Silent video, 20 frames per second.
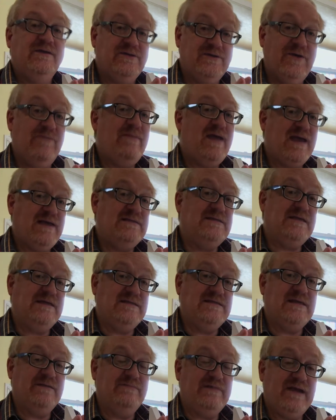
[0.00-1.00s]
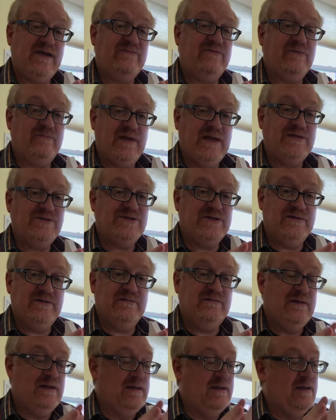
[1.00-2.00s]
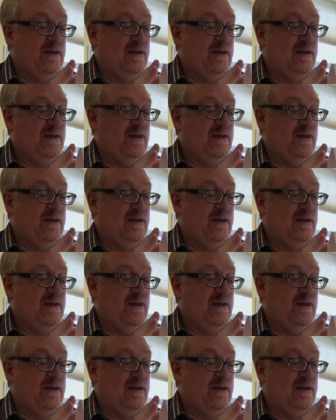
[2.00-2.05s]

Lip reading: you may see some deformation